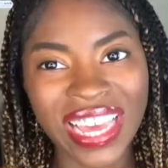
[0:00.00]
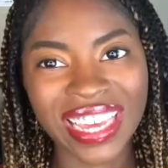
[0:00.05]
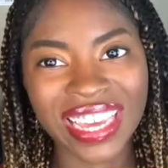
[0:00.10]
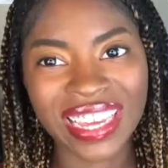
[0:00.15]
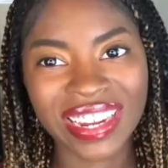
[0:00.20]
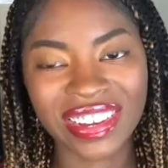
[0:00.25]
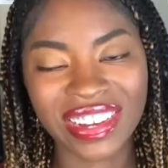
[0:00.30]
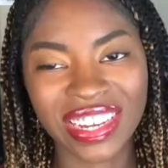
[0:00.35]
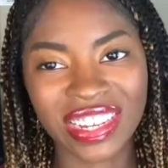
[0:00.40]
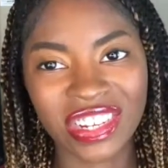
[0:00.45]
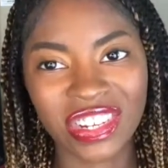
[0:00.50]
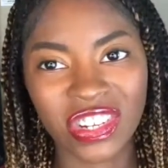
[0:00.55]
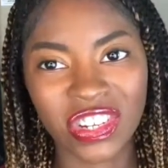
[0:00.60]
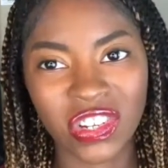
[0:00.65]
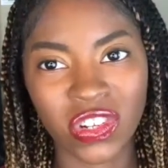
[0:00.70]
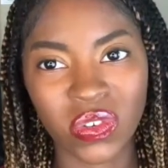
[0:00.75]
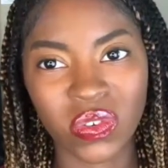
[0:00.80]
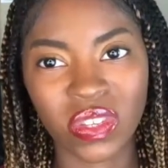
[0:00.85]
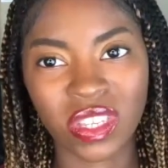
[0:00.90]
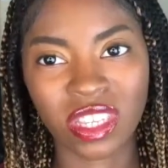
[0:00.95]
can lead
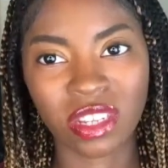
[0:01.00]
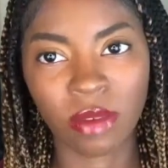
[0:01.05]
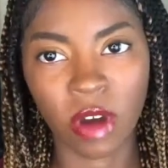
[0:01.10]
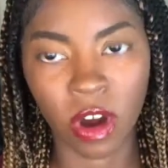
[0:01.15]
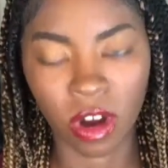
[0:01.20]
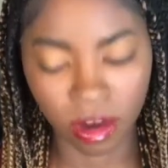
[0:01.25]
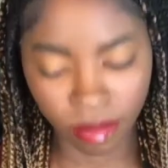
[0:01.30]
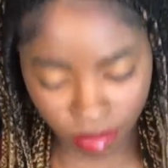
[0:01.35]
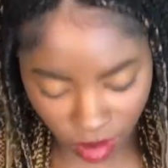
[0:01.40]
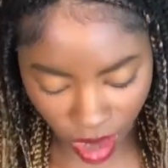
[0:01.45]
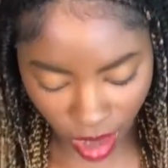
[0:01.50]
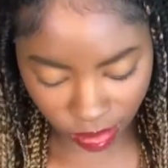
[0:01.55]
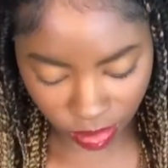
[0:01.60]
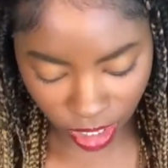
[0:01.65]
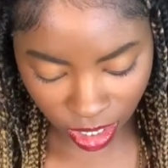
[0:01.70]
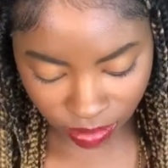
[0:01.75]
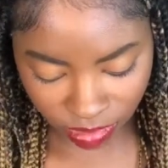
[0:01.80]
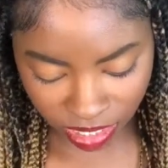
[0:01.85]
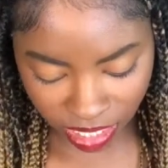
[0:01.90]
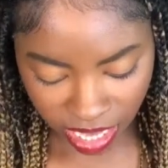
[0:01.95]
to some heart
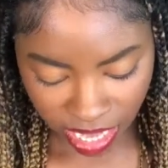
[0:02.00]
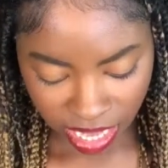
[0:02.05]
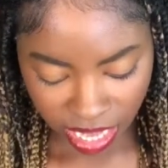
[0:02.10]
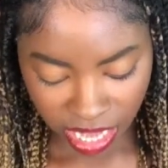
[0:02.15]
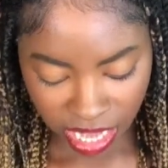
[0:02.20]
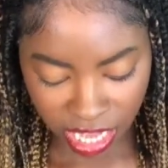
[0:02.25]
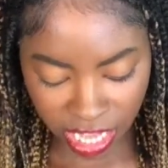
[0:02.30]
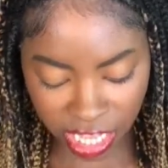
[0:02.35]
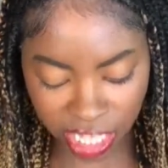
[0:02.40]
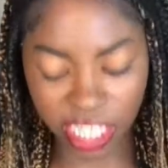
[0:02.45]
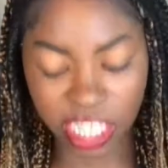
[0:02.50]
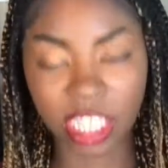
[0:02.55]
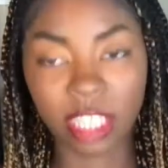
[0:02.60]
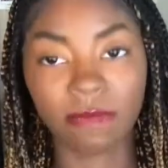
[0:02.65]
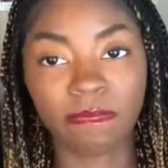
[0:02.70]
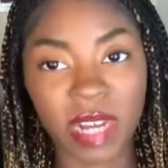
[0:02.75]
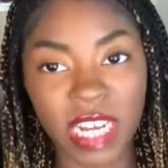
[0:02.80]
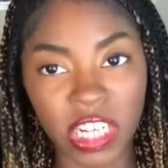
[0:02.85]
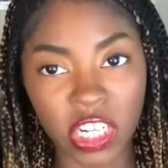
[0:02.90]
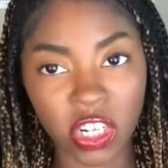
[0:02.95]
problems,
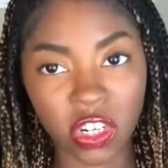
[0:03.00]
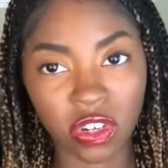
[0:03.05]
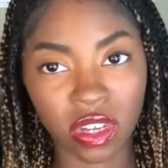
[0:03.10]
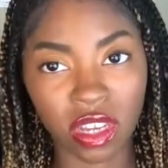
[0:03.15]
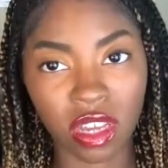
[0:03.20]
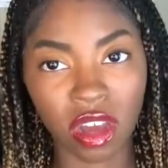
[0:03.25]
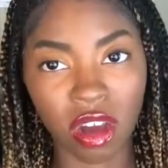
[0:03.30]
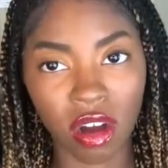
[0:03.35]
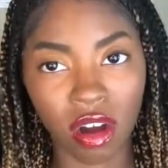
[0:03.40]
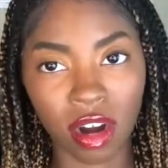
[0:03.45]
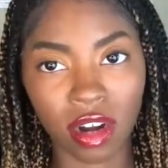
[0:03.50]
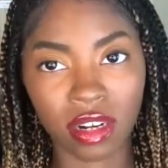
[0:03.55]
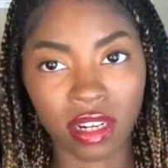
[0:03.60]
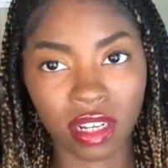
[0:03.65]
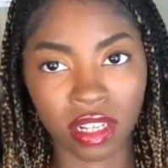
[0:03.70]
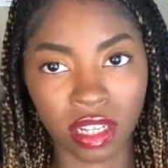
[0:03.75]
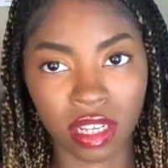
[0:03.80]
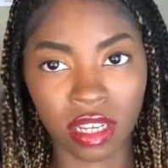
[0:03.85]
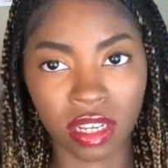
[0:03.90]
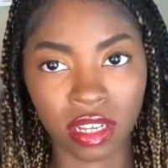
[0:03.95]
especially heart
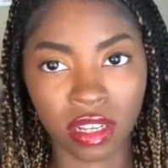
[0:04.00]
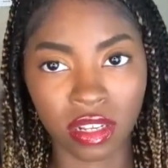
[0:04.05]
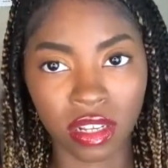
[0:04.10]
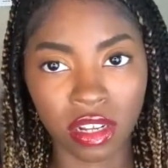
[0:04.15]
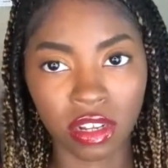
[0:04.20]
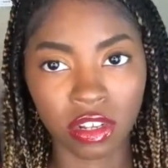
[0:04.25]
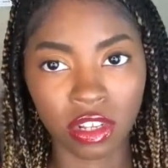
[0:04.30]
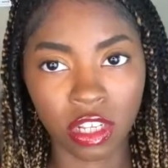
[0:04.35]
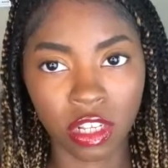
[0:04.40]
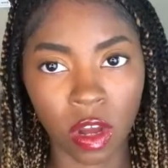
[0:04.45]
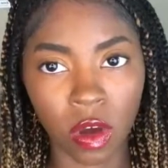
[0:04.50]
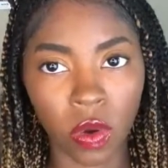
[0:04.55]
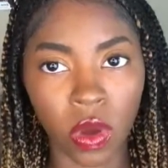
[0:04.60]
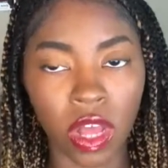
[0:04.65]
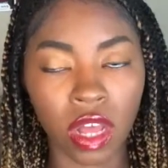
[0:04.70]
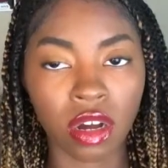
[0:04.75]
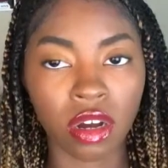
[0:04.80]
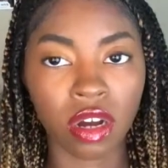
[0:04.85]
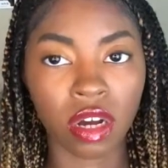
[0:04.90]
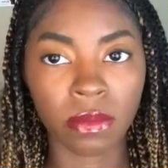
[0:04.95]
disease. So
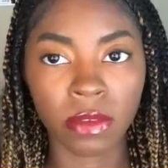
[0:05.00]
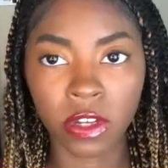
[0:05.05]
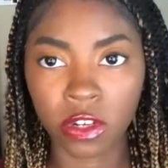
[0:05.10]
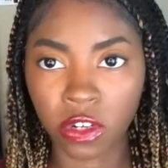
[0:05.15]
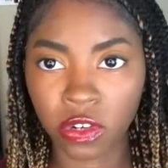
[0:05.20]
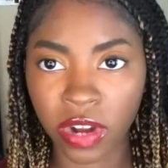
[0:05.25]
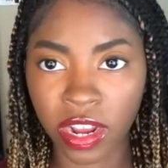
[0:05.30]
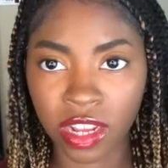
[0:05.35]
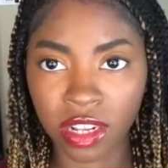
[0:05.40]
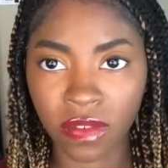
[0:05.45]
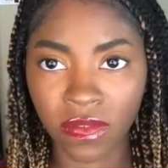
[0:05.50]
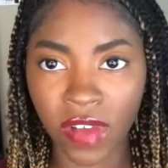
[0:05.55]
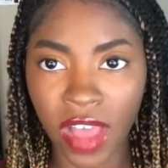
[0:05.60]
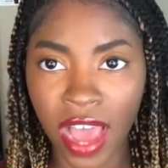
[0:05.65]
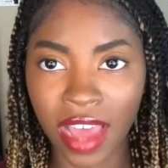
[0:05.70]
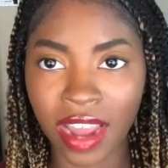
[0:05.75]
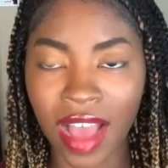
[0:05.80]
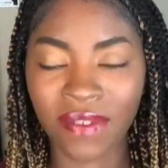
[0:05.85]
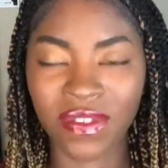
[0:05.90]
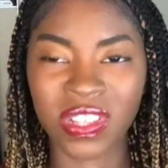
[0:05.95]
limit your trans
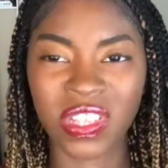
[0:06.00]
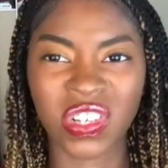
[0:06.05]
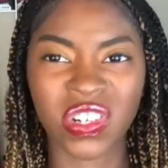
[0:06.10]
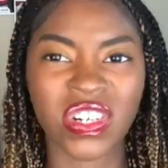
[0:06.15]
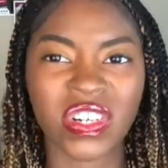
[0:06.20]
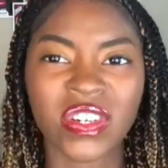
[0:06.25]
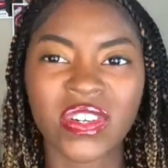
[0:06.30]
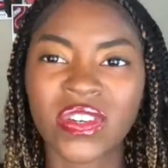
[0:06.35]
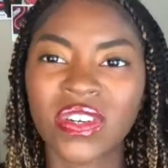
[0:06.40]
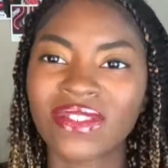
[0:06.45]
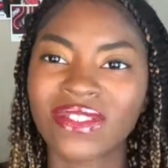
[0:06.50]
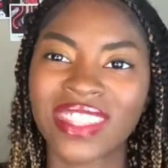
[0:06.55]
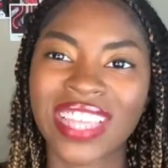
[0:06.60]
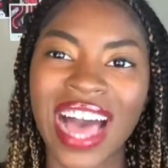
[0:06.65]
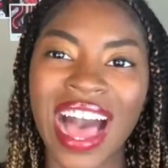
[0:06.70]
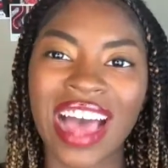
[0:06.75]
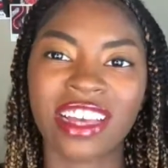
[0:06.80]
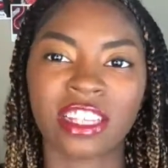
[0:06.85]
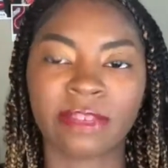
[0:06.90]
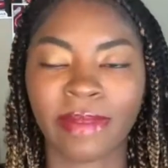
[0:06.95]
fat, have as little of
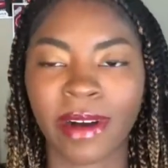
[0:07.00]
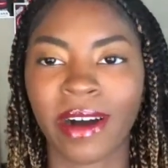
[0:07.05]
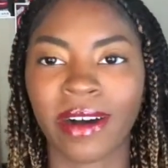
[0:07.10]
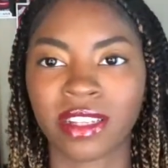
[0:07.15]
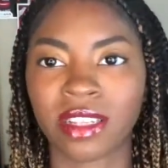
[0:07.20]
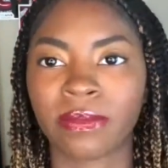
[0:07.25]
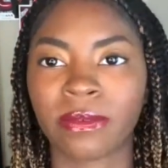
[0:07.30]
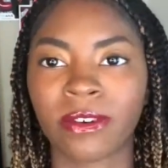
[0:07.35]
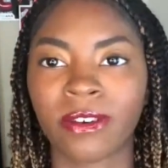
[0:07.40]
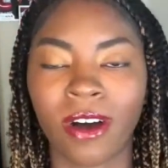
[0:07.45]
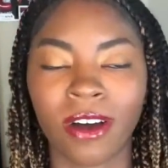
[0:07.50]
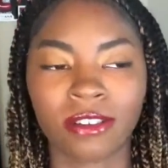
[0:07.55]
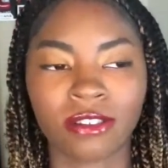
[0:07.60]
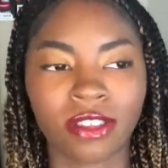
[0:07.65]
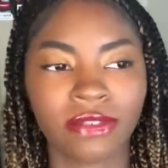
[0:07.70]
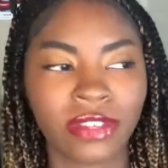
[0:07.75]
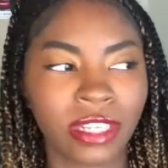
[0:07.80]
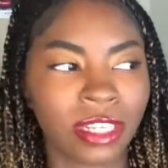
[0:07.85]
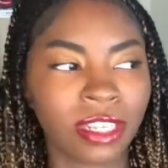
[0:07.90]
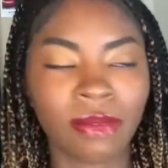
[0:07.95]
that as possible.
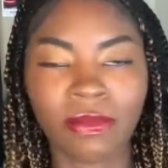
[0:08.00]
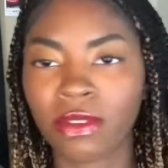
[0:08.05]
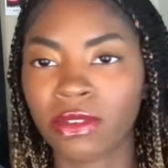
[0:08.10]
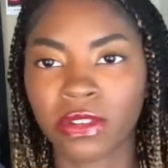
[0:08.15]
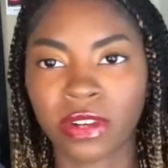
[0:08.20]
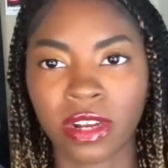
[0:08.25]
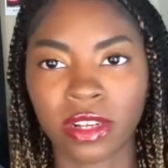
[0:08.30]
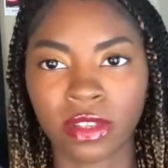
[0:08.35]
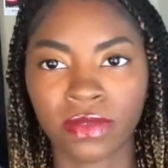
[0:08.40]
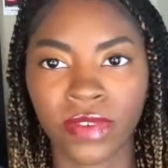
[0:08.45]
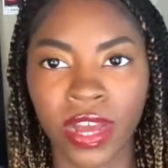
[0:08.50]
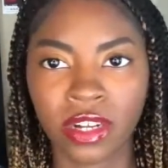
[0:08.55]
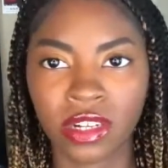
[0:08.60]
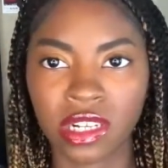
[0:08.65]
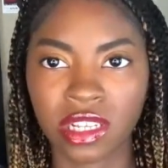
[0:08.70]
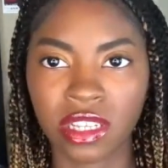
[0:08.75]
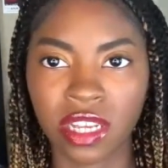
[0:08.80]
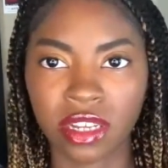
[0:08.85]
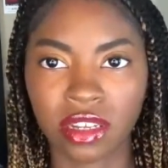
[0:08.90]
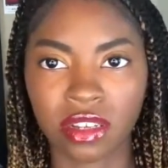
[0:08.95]
Honestly, if you see something with trans fat,
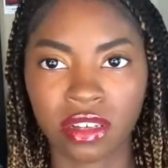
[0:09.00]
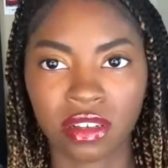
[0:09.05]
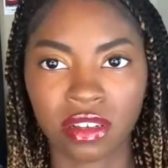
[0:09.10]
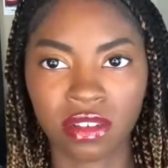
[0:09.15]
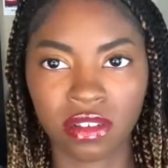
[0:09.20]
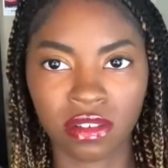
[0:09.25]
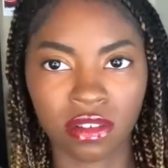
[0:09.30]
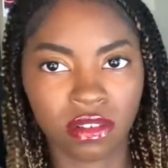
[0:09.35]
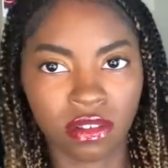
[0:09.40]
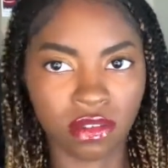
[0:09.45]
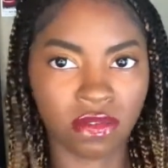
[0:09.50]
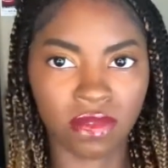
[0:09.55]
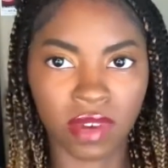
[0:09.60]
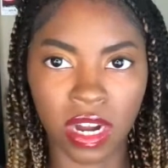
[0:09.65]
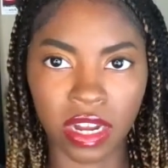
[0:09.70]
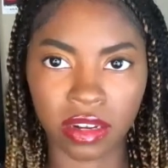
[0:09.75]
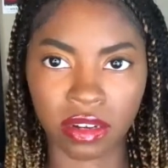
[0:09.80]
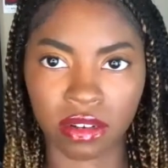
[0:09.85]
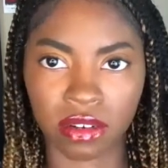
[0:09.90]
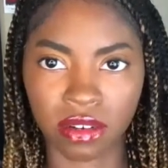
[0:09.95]
just
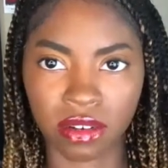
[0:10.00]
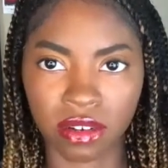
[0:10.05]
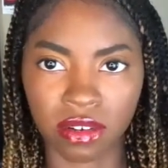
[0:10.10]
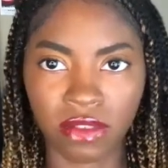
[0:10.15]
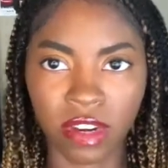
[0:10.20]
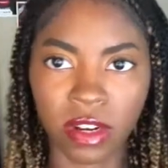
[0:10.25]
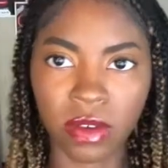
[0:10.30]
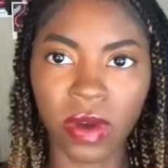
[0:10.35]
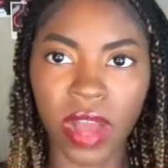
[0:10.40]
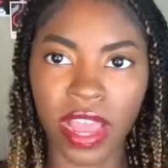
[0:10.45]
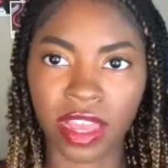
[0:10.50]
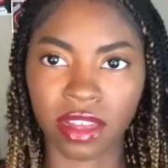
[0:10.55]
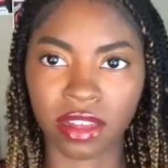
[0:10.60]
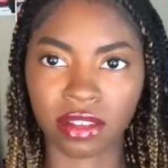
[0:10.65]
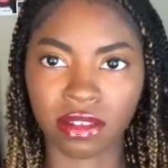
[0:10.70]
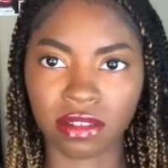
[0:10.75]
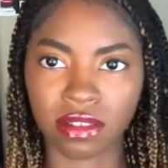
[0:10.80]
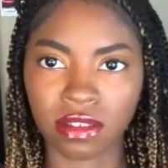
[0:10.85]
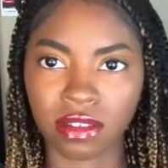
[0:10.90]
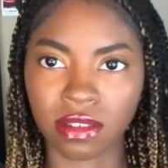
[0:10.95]
run away,
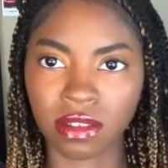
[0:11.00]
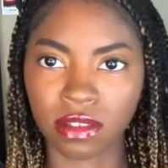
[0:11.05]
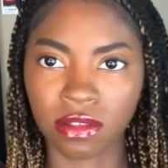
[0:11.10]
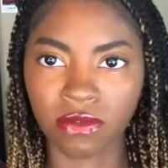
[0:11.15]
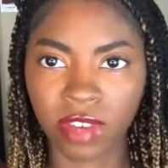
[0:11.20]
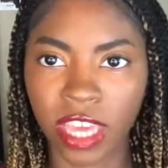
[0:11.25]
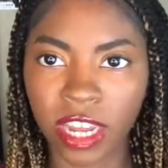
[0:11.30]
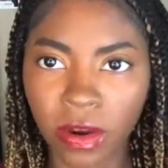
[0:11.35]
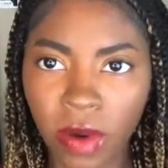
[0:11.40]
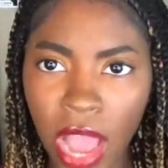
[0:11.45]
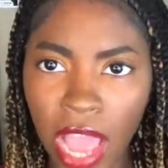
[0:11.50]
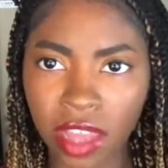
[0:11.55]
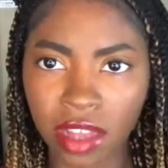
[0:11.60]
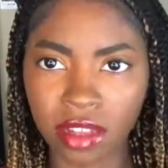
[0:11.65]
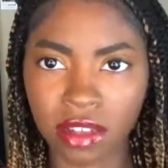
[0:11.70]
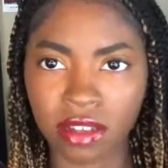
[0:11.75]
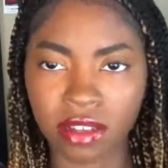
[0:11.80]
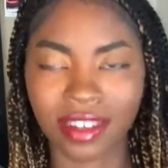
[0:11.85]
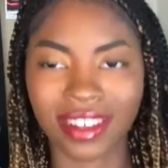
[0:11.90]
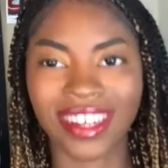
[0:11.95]
get away.
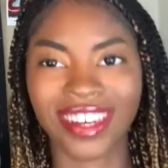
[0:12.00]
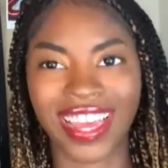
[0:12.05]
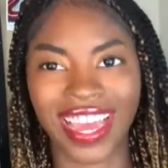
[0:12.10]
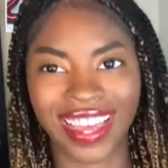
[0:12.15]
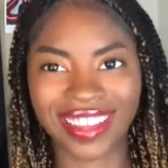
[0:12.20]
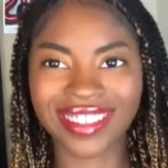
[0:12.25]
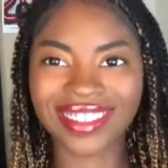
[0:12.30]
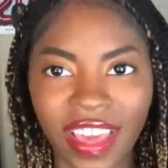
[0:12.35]
Okay.